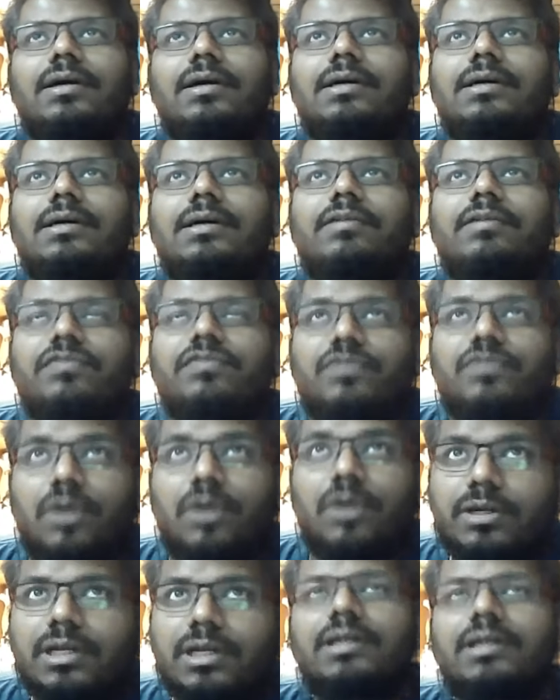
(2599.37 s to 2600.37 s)

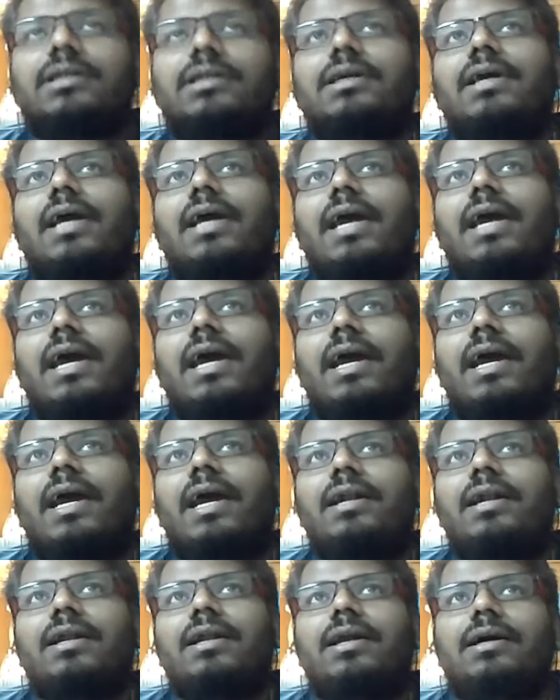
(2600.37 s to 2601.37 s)
fraudulent and
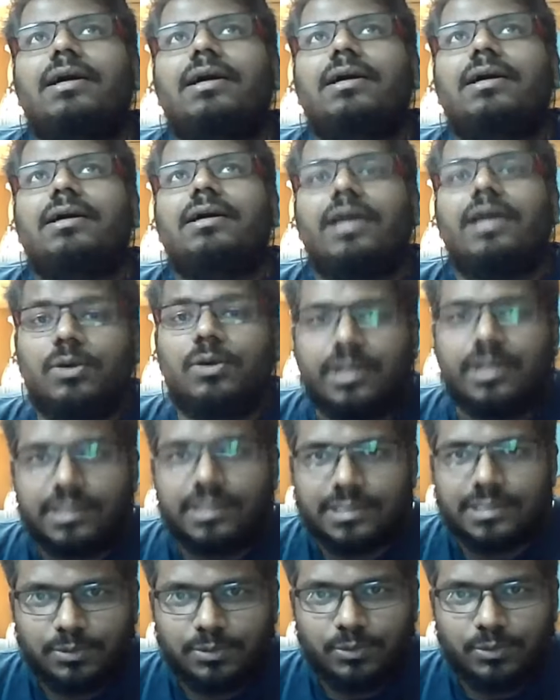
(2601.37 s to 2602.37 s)
erroneous,
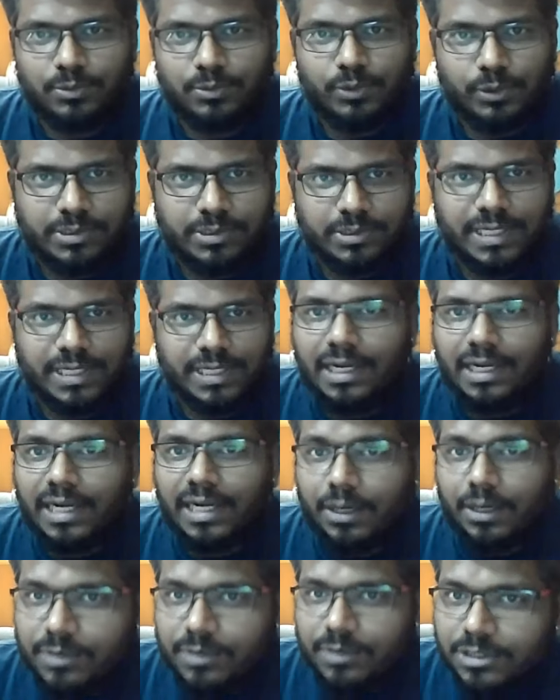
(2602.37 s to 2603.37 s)
to use legal
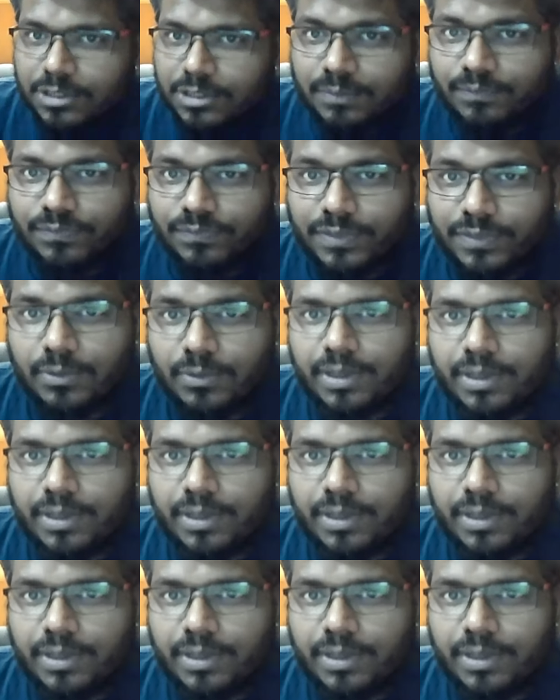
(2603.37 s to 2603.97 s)
language. Okay.